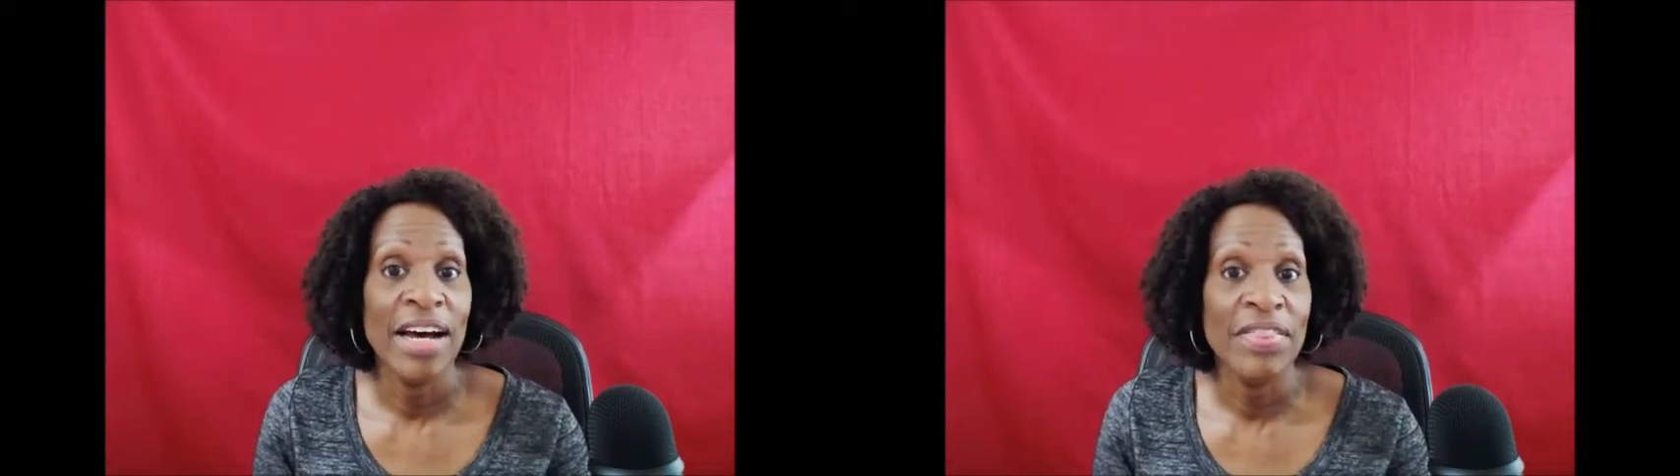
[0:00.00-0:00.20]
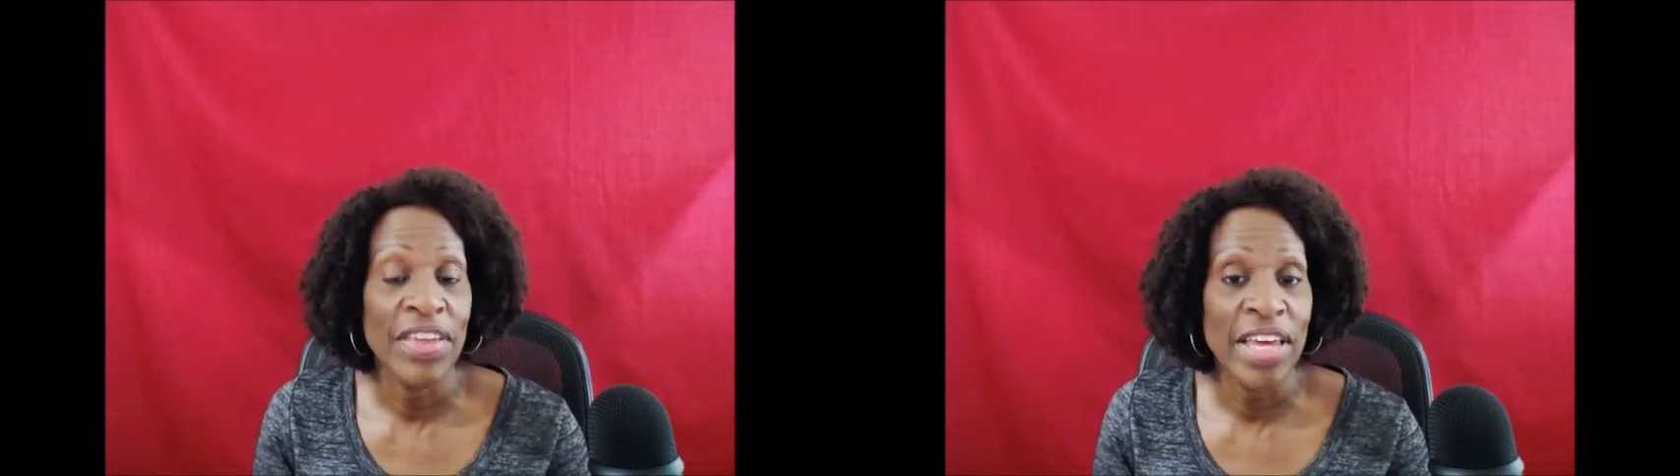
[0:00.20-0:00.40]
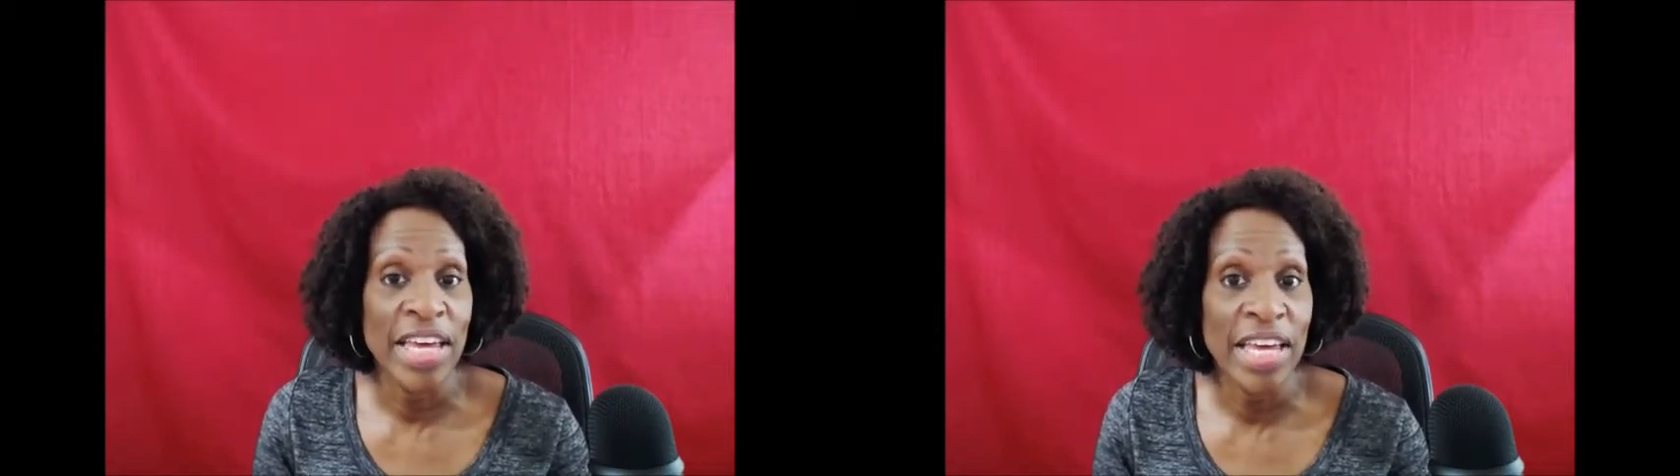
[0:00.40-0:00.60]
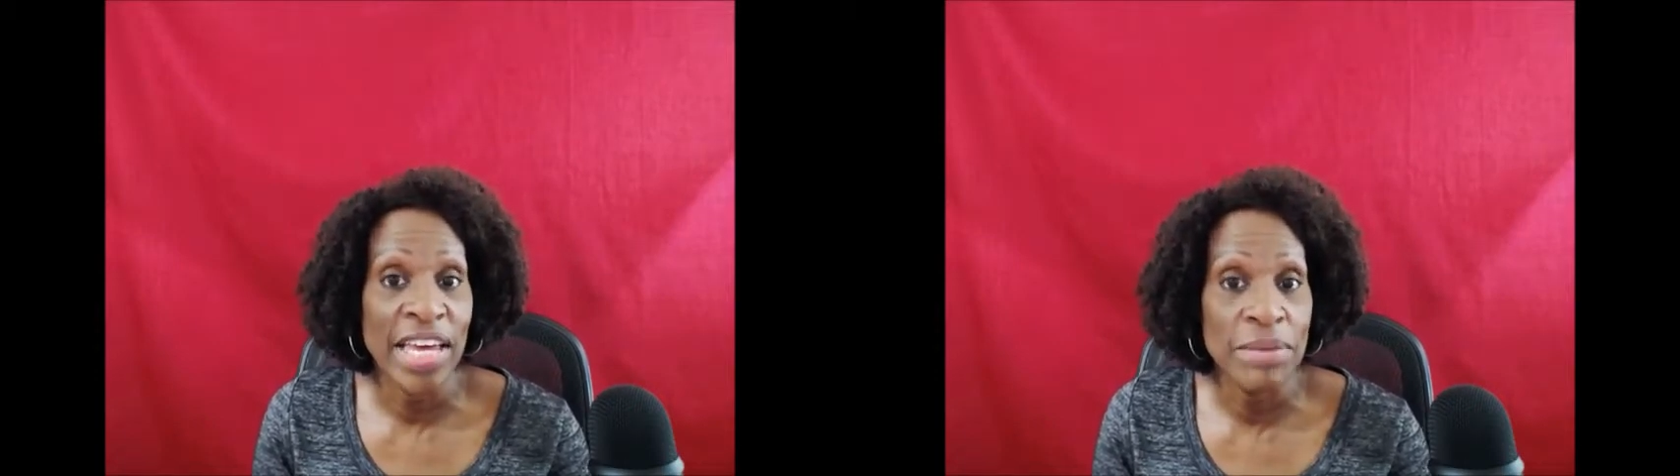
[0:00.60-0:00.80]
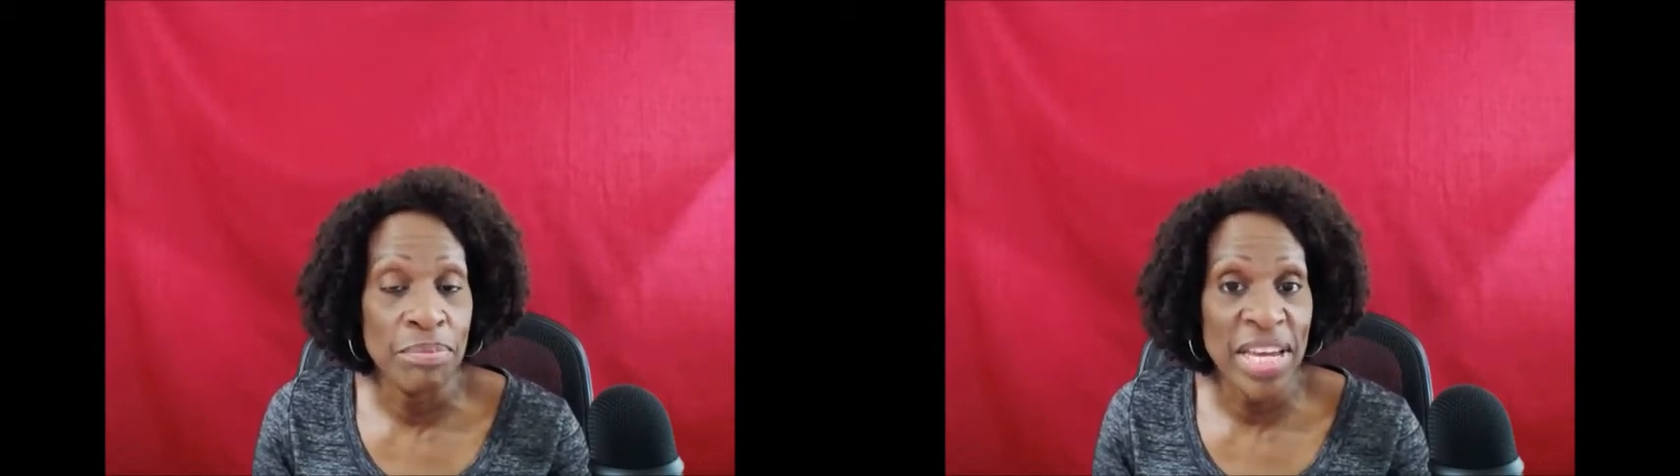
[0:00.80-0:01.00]
the
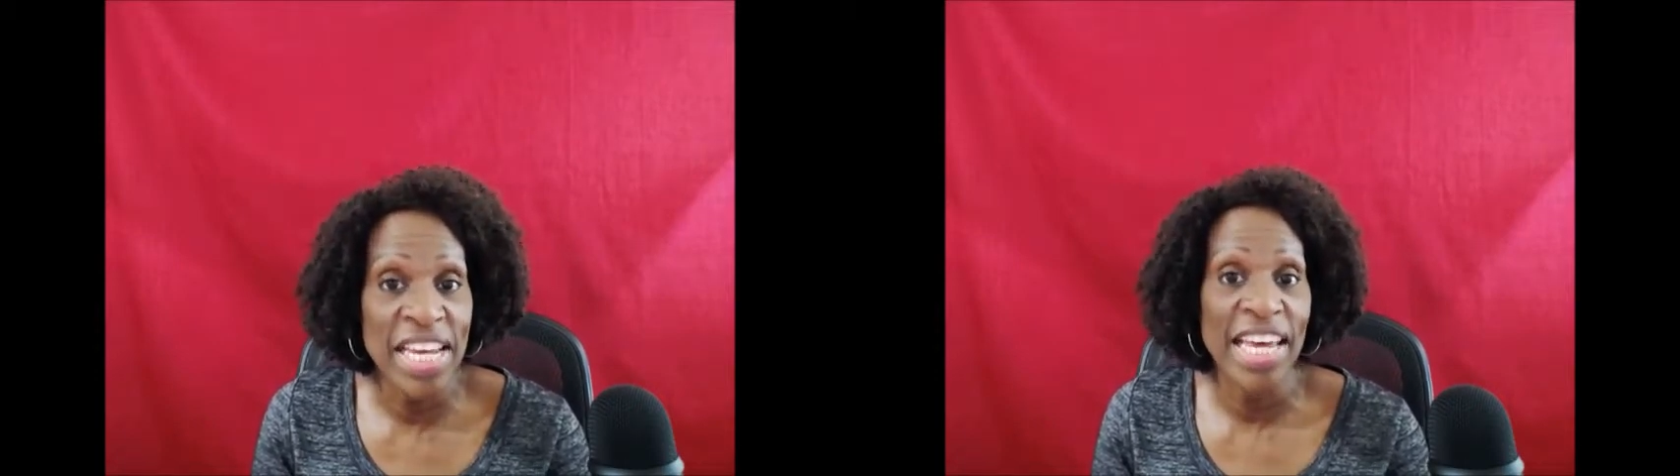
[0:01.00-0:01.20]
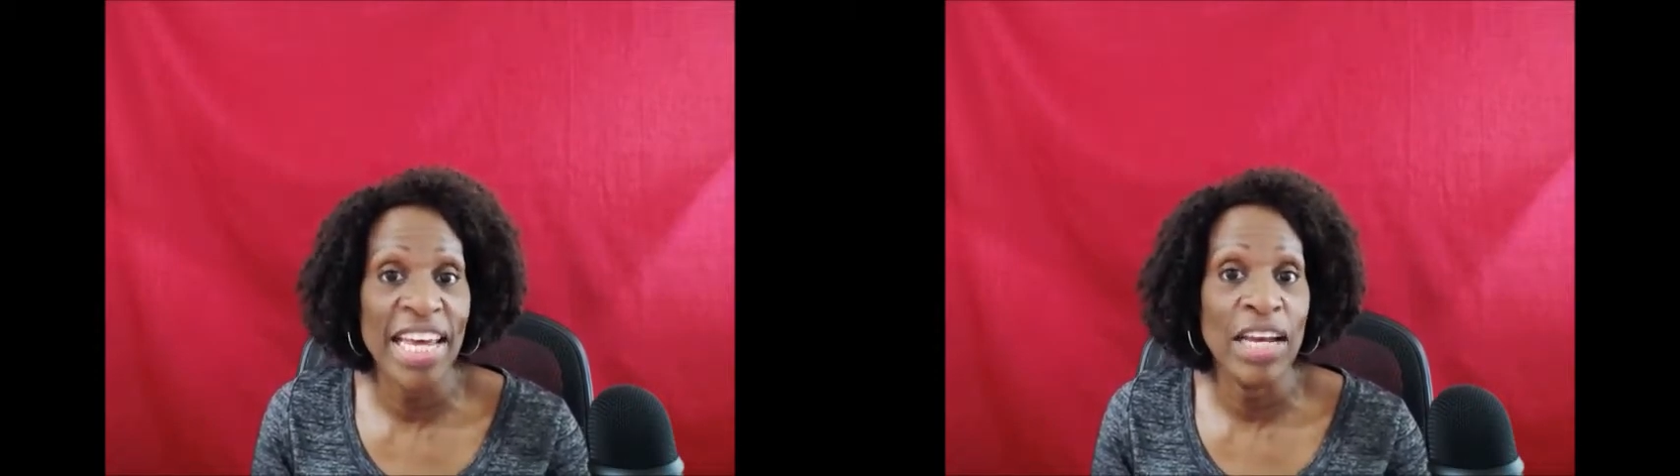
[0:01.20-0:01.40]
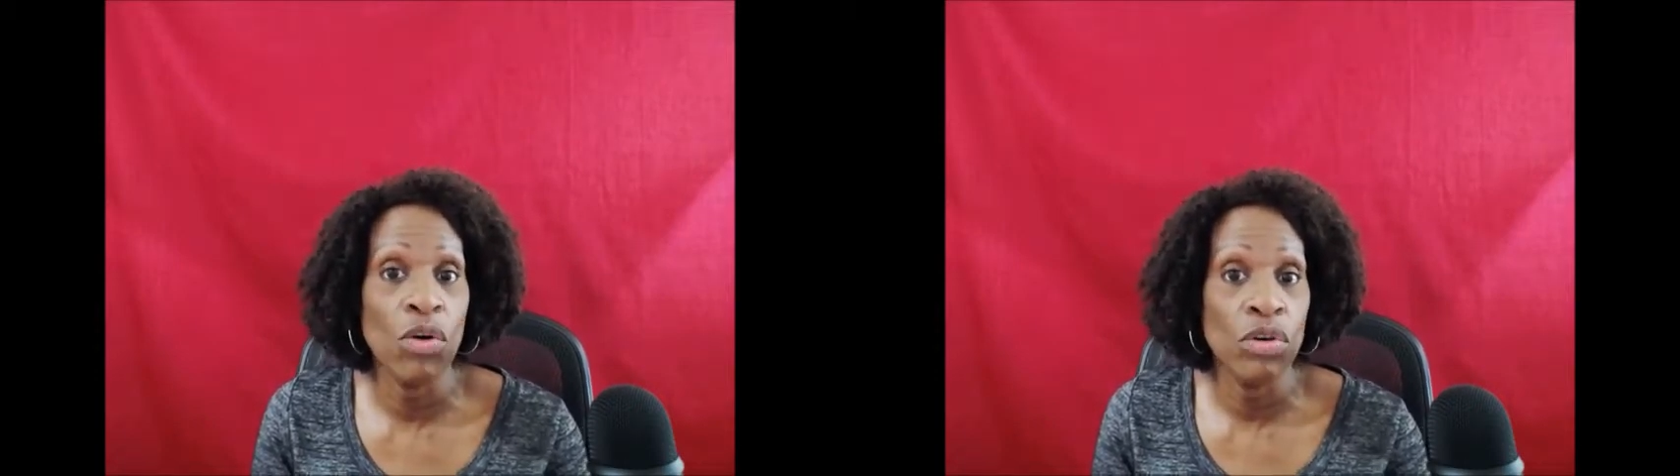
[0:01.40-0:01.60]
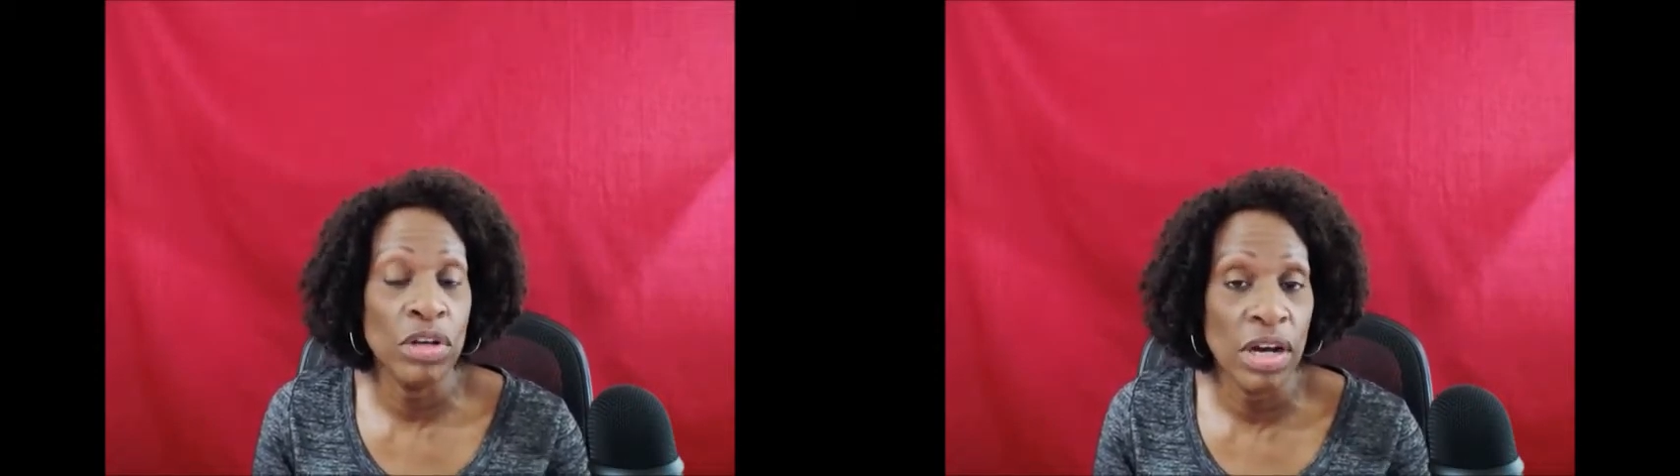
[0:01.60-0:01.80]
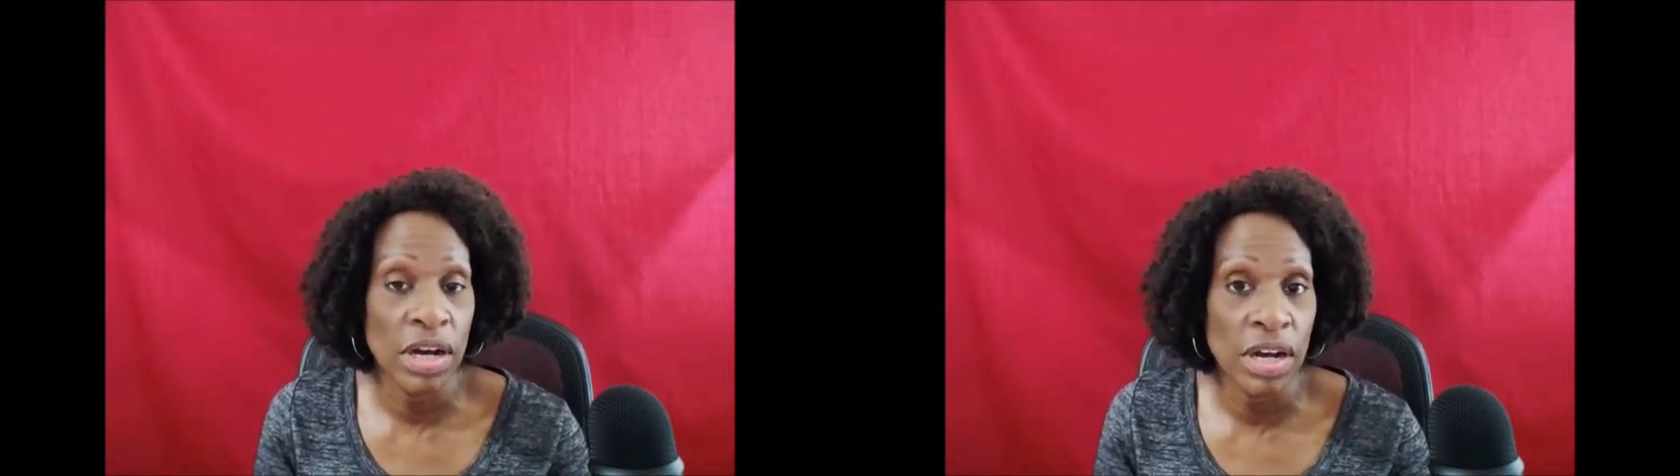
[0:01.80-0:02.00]
meaning
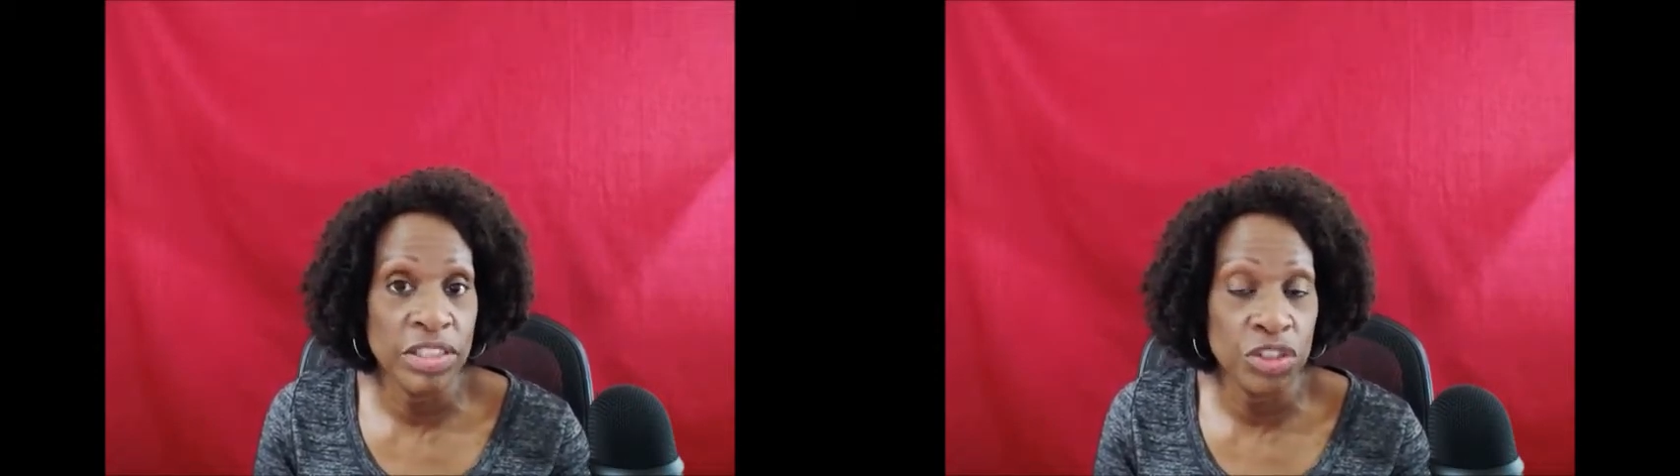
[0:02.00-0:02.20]
uh,